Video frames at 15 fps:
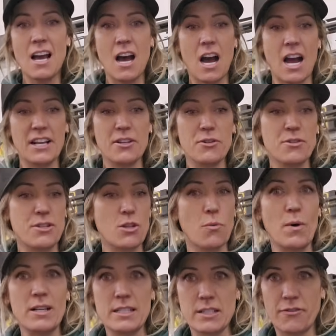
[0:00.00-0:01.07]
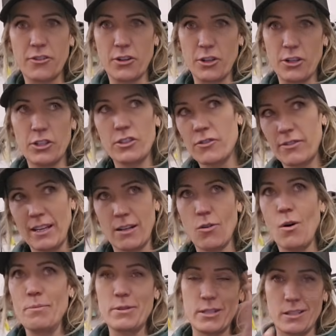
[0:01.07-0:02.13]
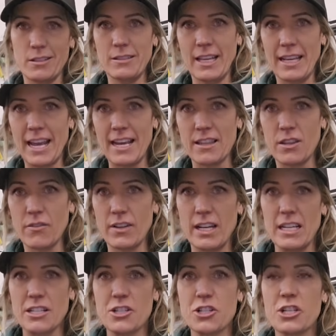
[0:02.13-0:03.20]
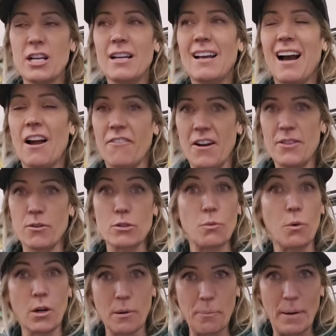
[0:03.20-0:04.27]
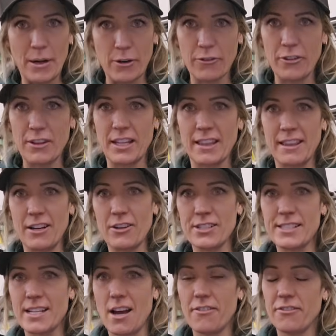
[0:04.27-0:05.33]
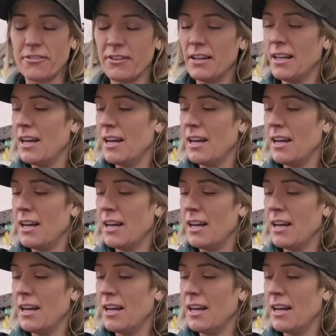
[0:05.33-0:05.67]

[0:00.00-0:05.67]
I used the ones that go up to like 1/8 of an inch. I find those work better for the thinner stuff.